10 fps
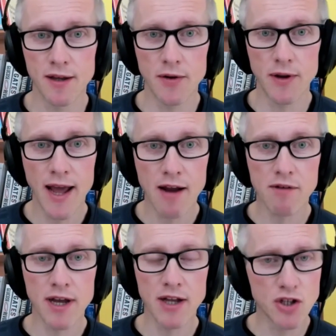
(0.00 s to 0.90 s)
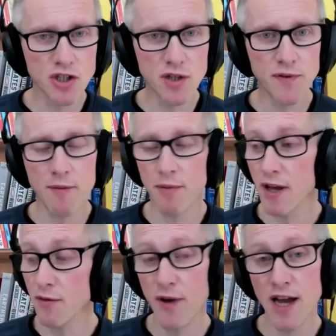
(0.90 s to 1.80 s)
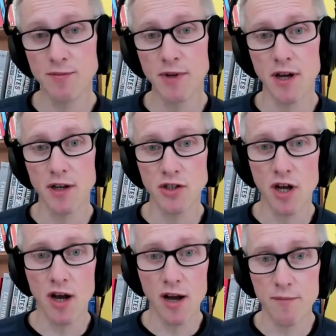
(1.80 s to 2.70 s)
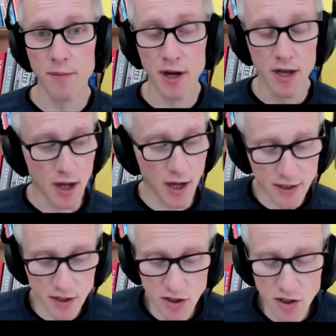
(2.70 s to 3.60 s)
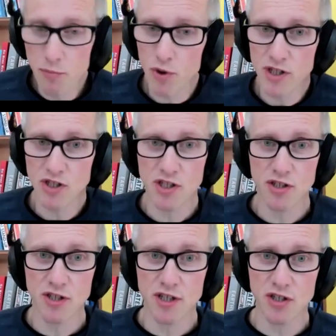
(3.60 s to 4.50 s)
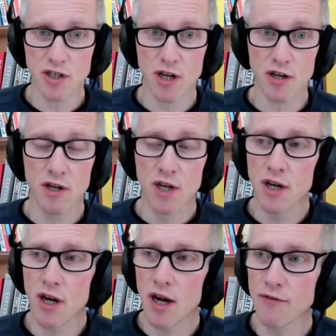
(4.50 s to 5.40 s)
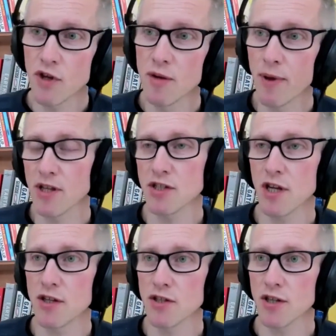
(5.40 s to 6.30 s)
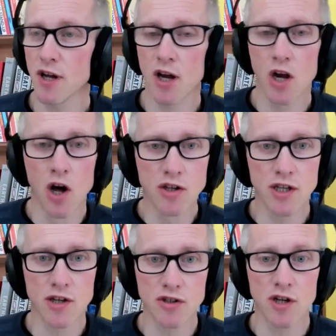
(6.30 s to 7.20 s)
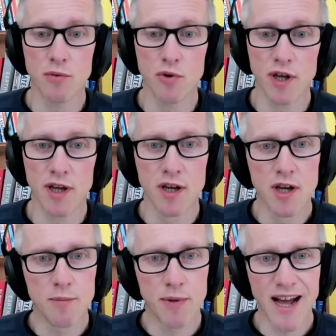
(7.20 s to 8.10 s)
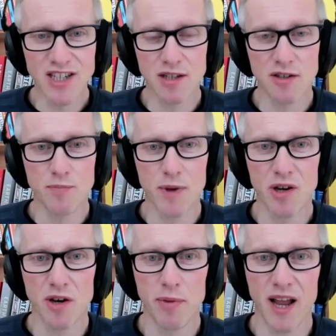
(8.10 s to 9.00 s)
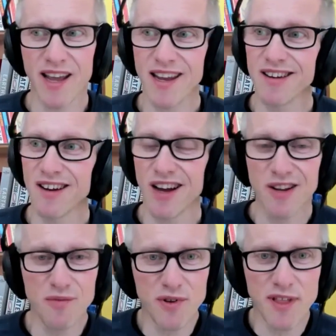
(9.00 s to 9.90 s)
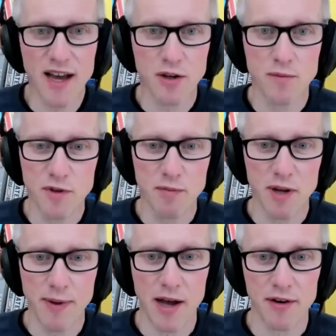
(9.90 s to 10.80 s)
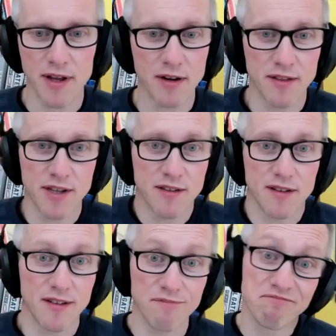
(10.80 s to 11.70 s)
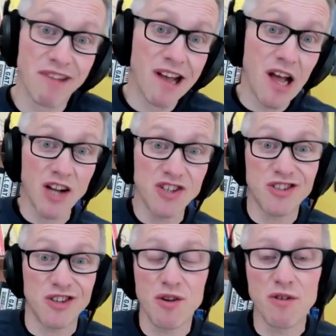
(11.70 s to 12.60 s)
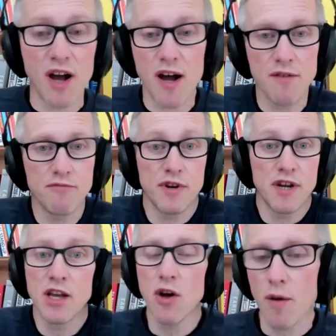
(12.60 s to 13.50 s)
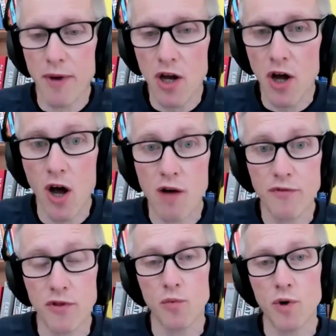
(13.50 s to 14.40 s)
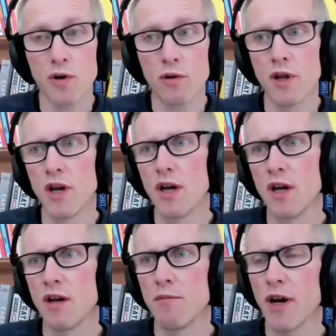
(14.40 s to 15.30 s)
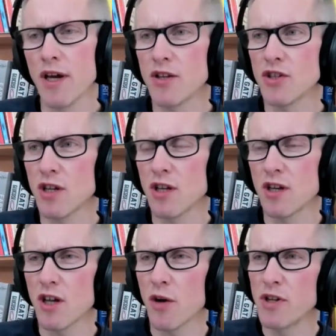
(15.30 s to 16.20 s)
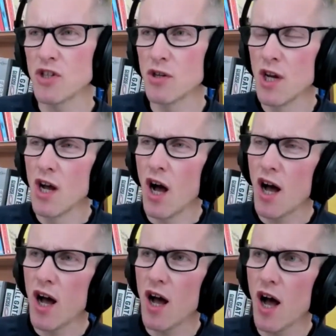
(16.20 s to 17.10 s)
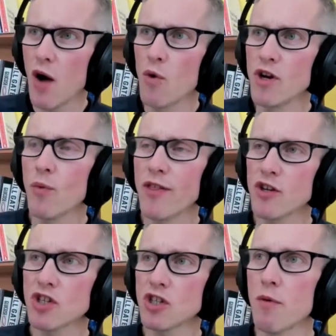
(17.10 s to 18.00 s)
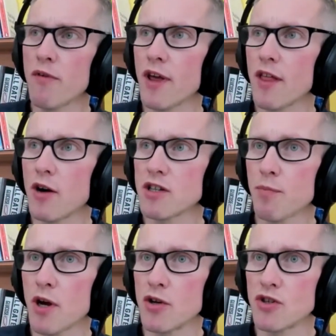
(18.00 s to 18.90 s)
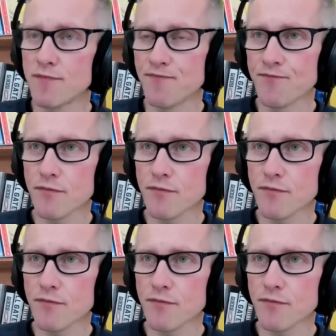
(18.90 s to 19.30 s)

going to inherit. It does affect me. It affects me because I did a snowboarding season years ago. I've done a bit since, and I long to go snowboarding. But actually, just being on a plane, I don't feel that comfortable about it. I just don't. I've really got a big heart for the world my kids are going to go into. I wonder whether some of it, though, I suppose,